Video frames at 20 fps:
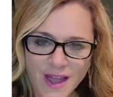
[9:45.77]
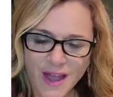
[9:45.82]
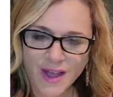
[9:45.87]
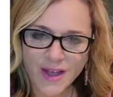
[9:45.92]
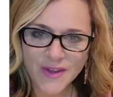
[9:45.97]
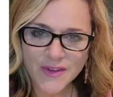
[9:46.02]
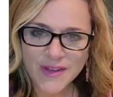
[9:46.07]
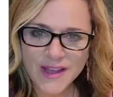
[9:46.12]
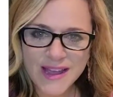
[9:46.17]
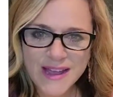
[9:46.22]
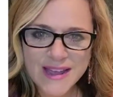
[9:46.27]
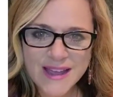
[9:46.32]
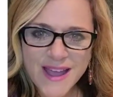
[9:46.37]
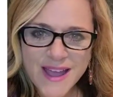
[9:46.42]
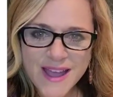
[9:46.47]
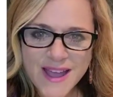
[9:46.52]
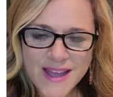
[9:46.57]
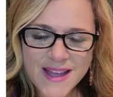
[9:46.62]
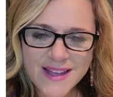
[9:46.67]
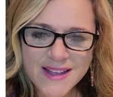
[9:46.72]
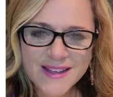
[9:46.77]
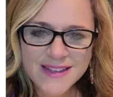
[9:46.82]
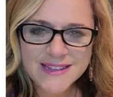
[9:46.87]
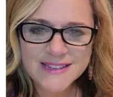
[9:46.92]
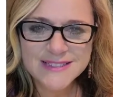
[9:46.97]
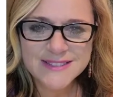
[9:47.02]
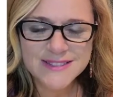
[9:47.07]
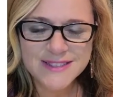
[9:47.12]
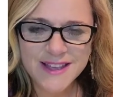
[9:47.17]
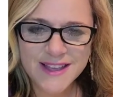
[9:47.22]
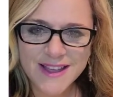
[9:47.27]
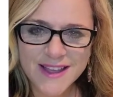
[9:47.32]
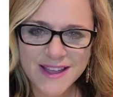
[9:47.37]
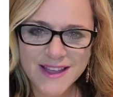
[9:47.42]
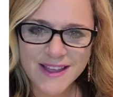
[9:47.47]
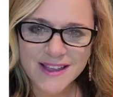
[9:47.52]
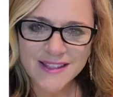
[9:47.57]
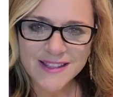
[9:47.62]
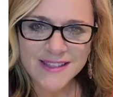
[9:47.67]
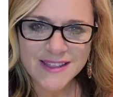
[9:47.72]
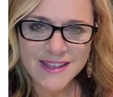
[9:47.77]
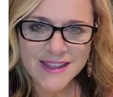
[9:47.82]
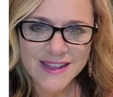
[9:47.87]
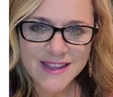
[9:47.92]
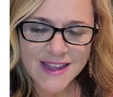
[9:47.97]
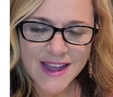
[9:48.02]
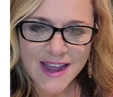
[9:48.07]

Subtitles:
Okay, guys. The